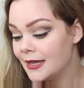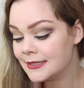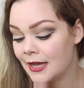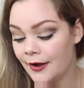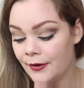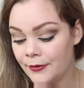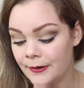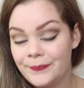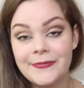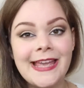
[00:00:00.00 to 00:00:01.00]

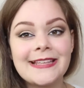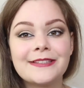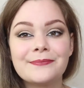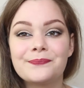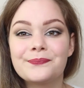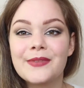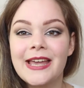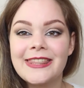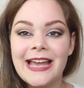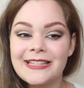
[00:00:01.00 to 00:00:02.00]
So yes,
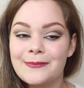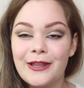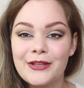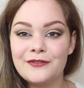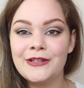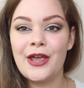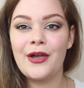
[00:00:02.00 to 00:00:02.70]
that's my last video.